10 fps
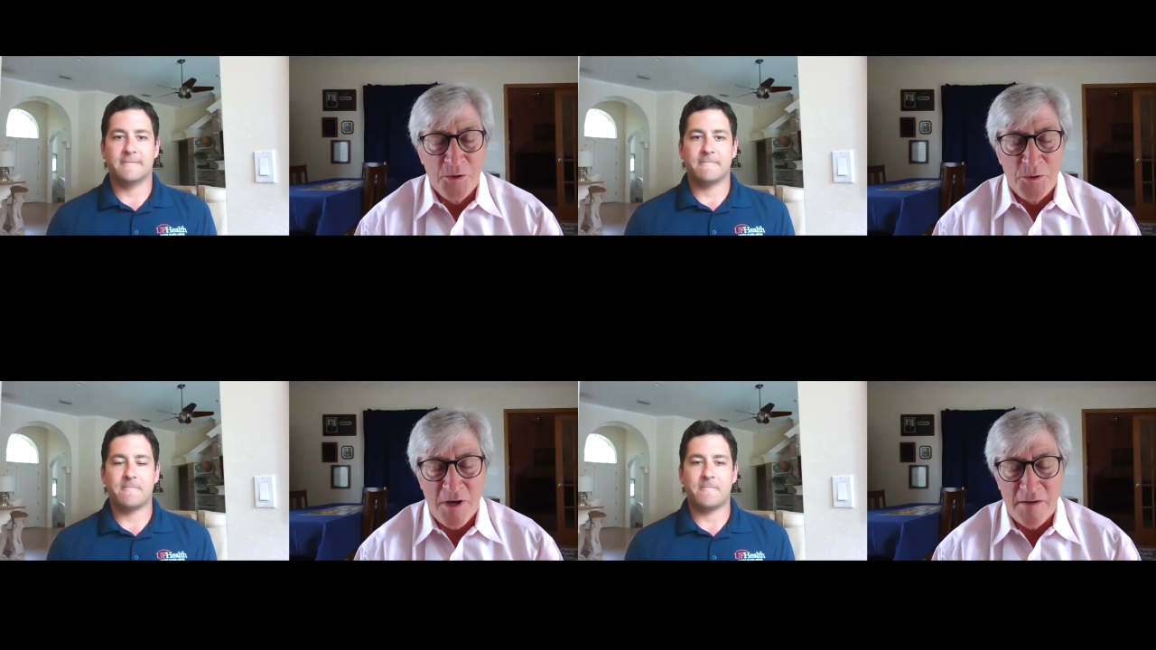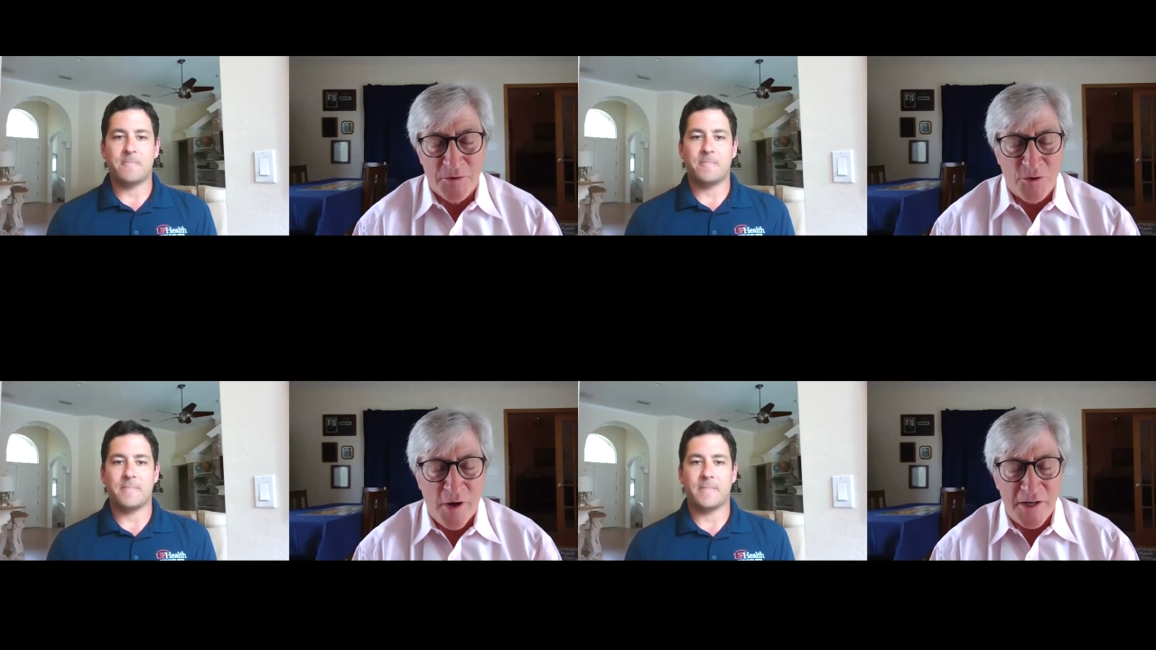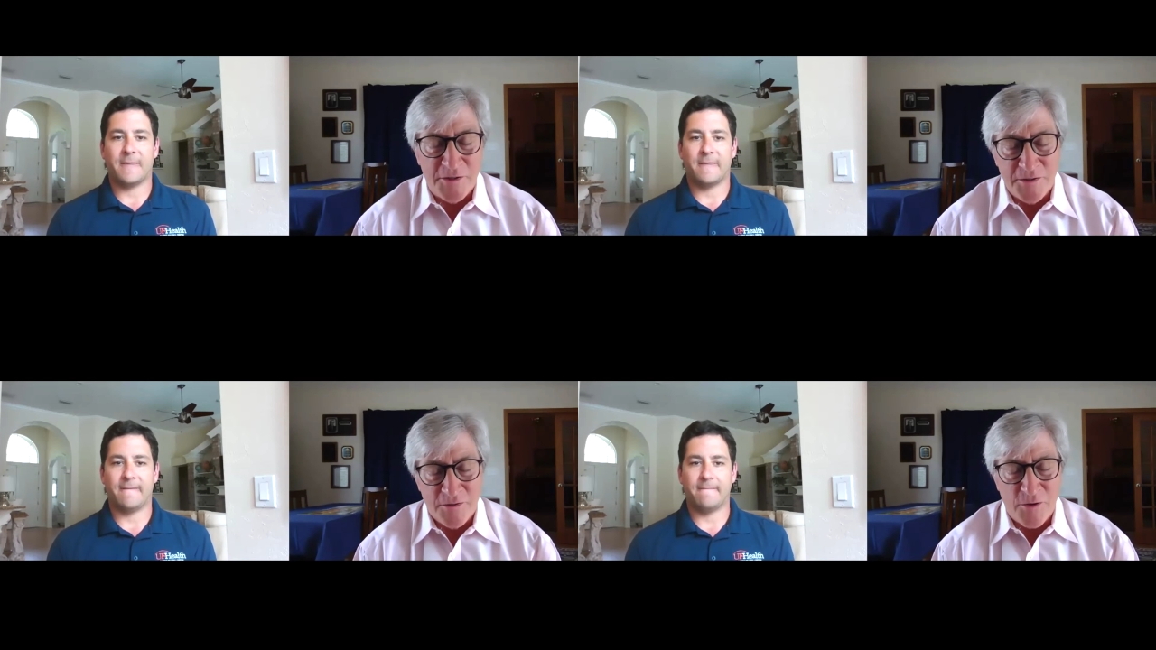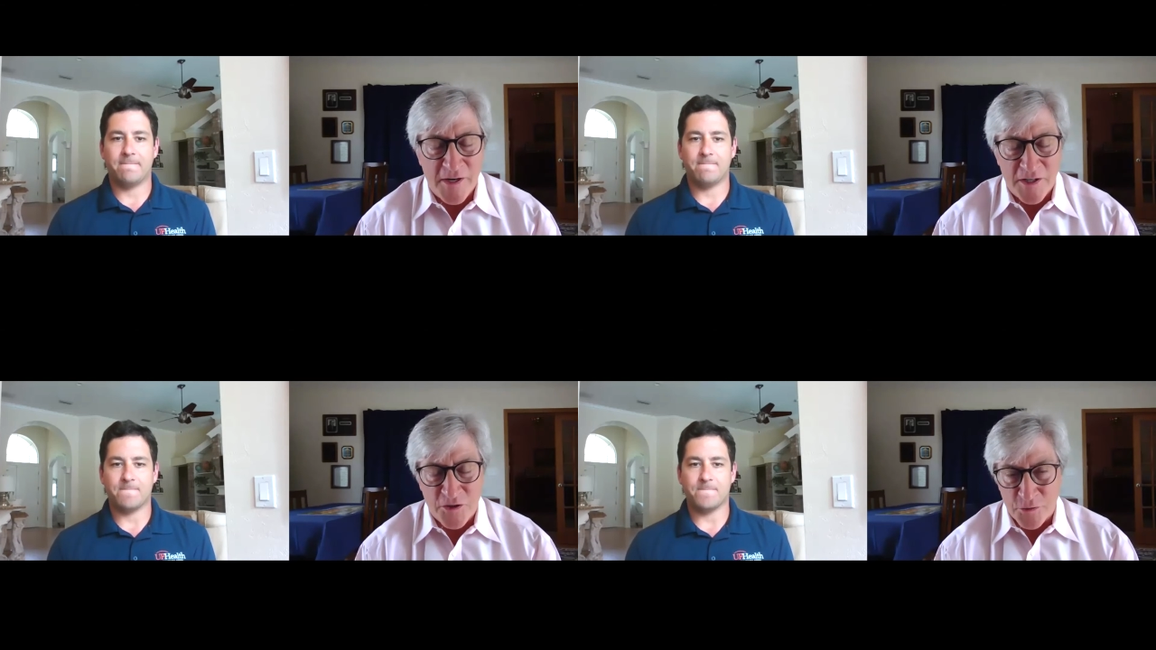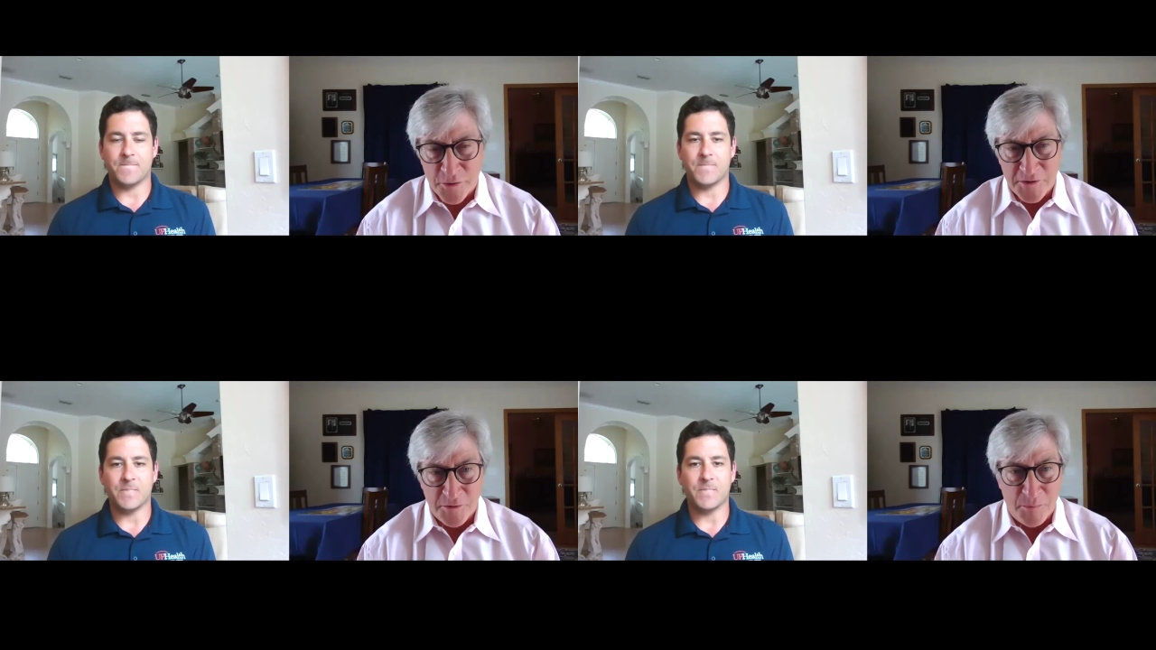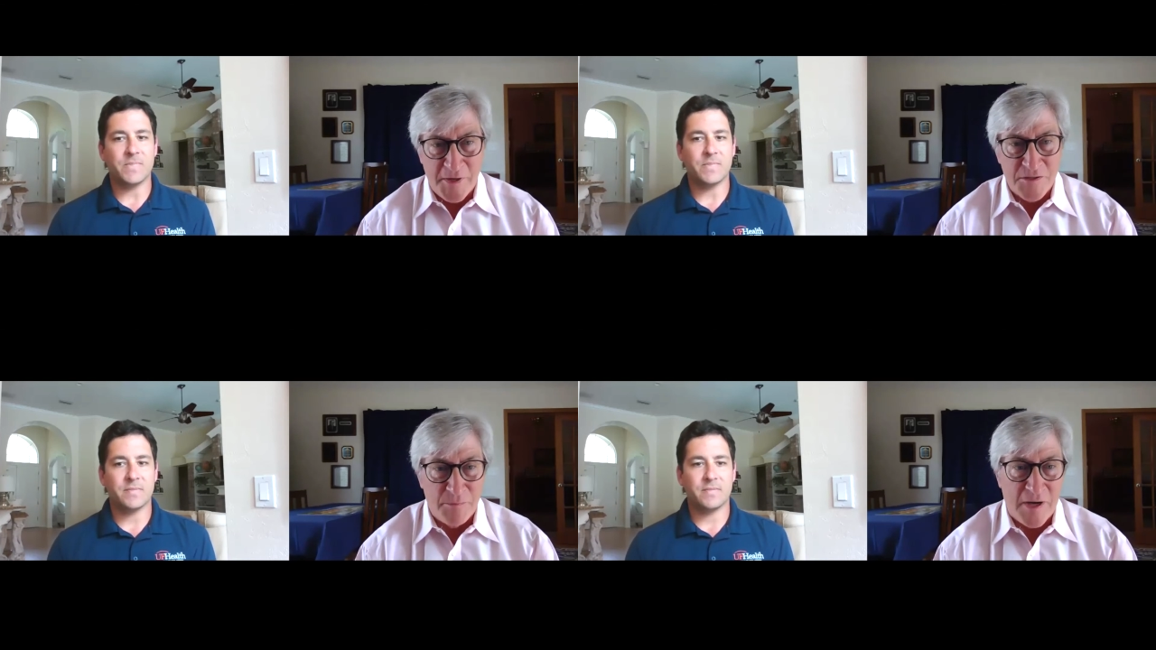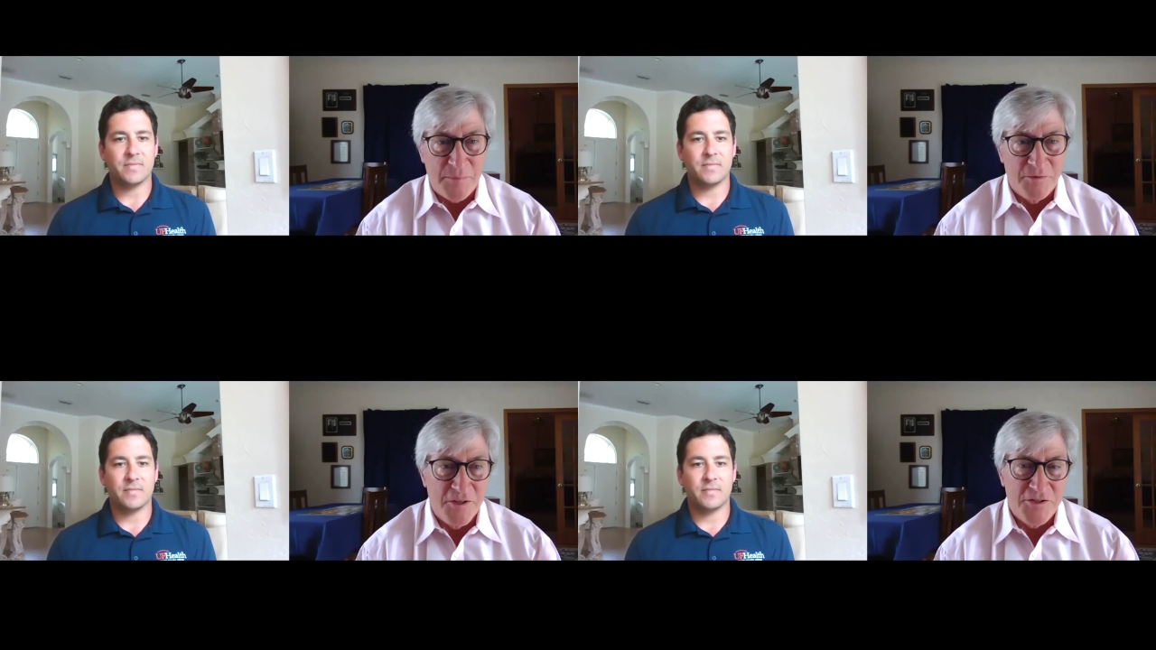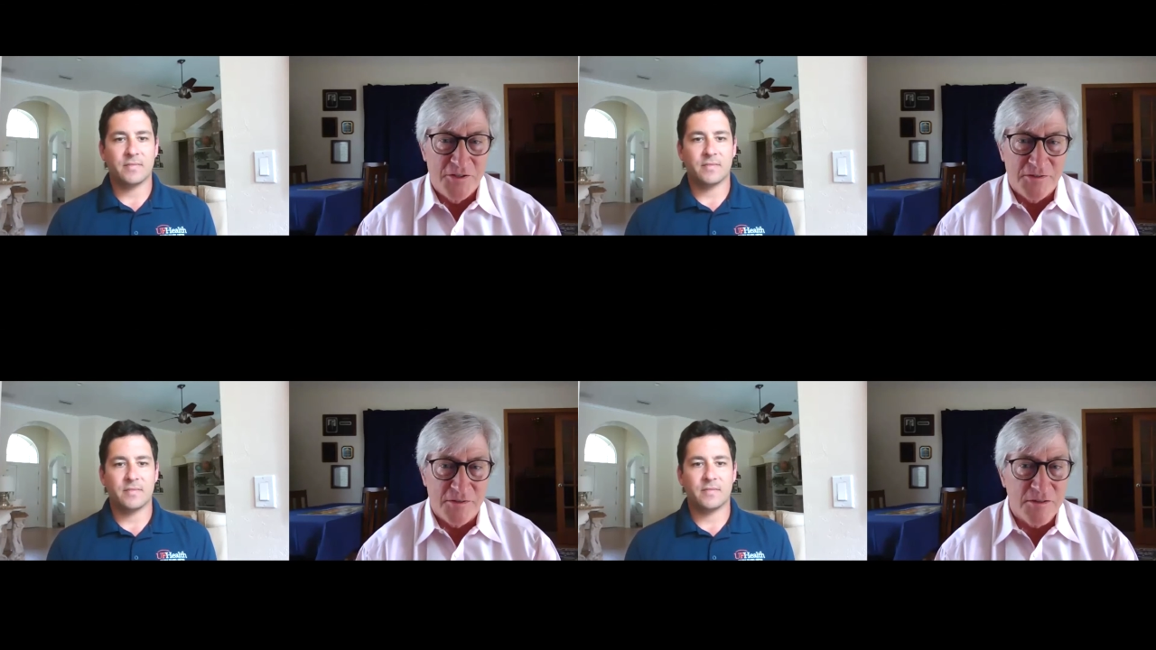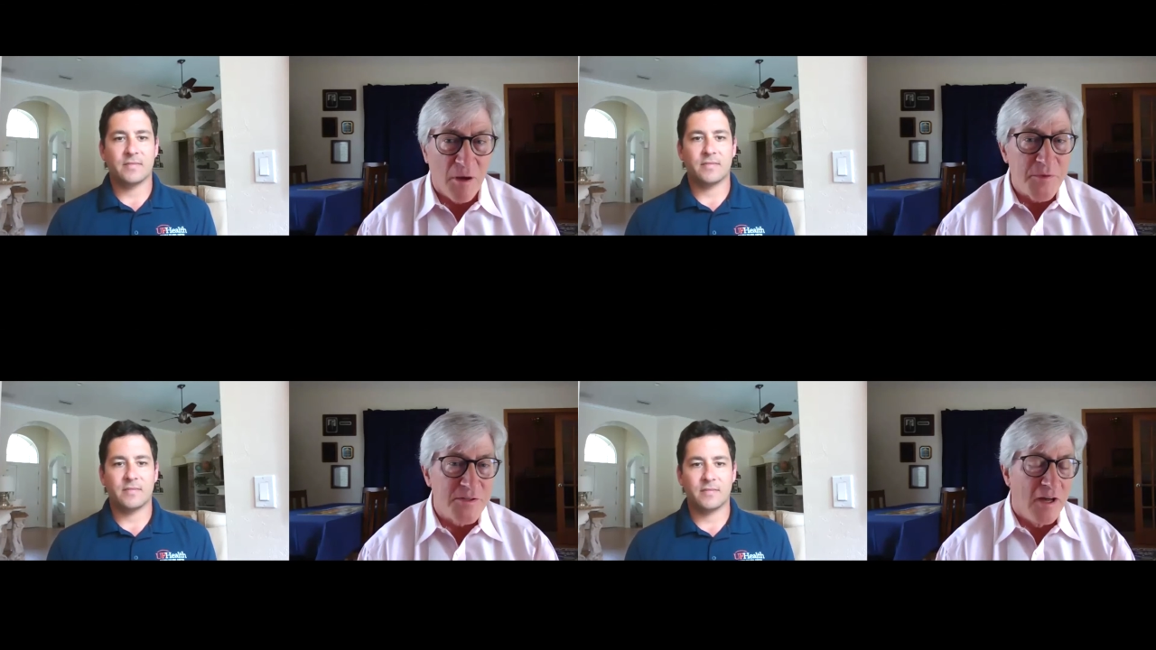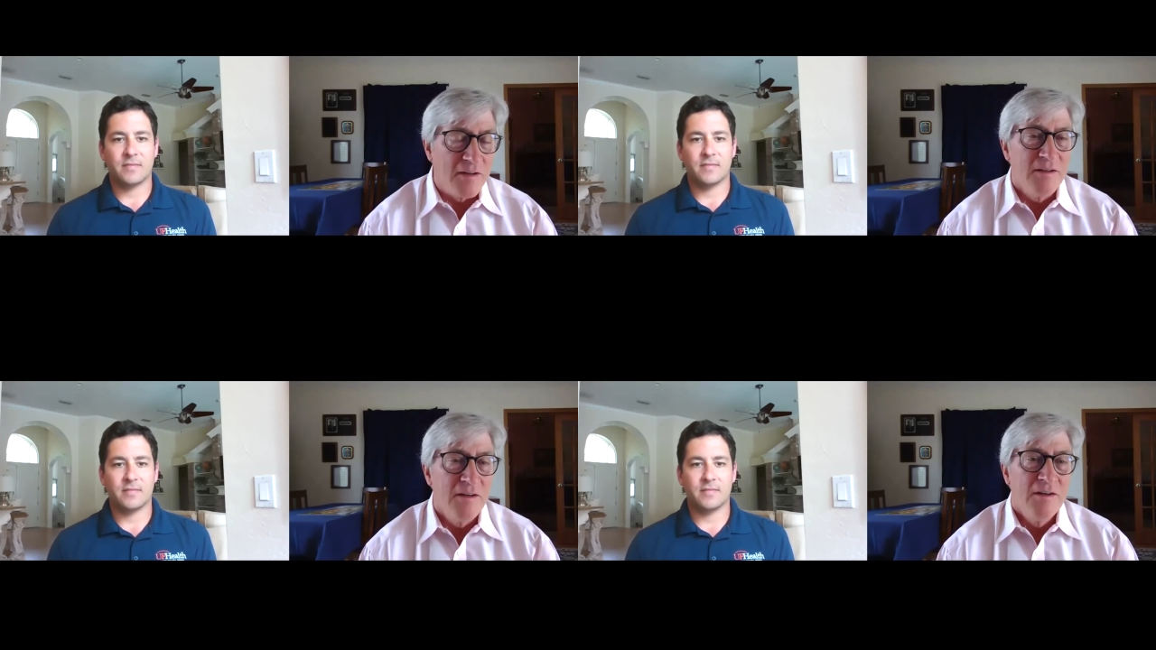Speaker 1: You have the chronic critically ill patient population as a subset